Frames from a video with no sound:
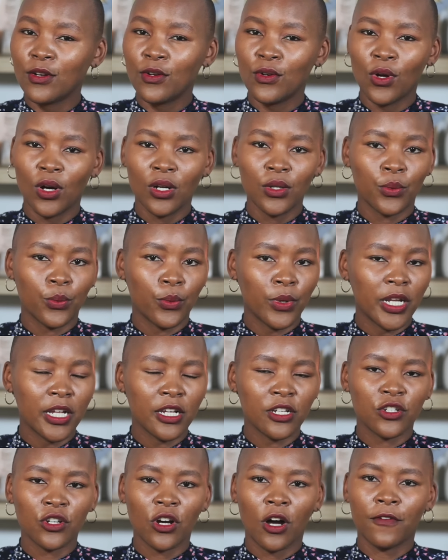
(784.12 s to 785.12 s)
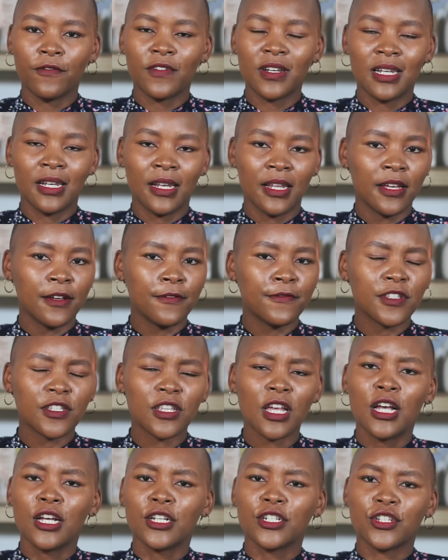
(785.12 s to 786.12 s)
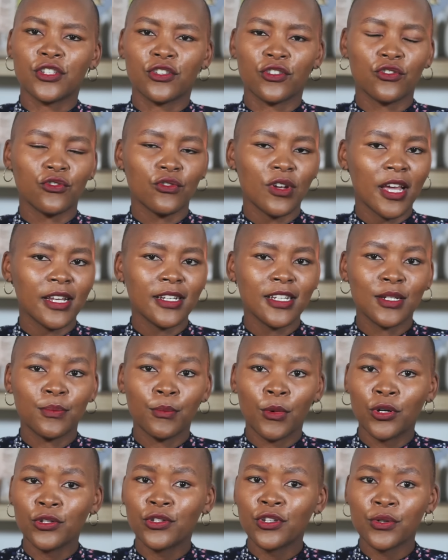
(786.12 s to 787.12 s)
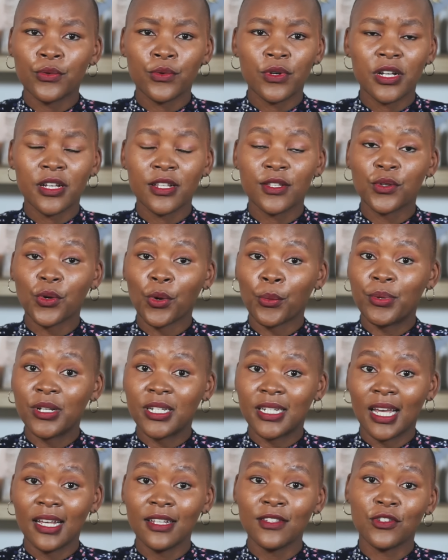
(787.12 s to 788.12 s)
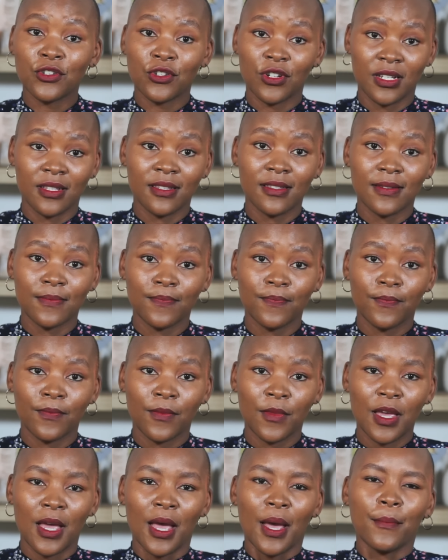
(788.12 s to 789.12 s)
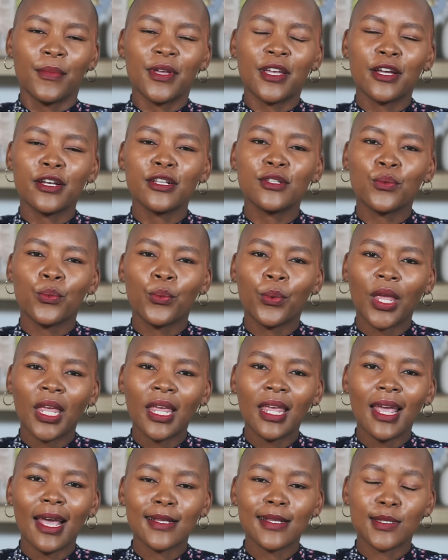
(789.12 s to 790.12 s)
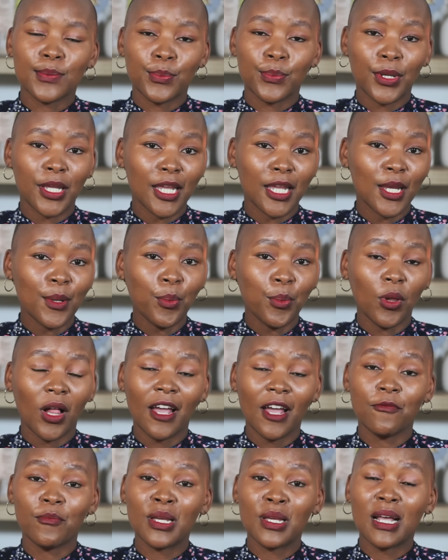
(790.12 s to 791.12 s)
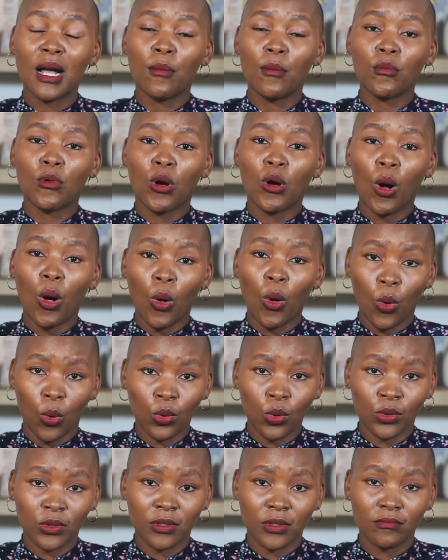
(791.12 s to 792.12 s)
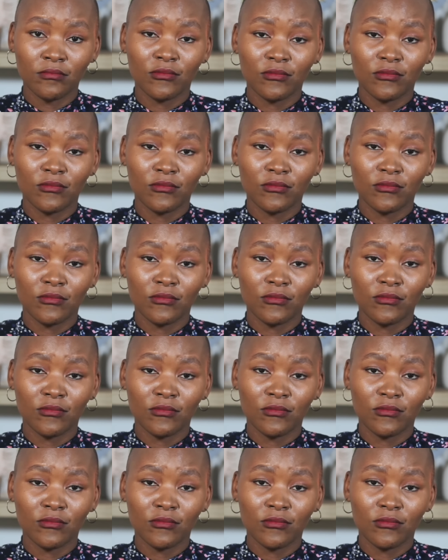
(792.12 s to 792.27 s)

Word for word: not willing to offer lifts to stranded motorists or pedestrians. Because we as people have become cold,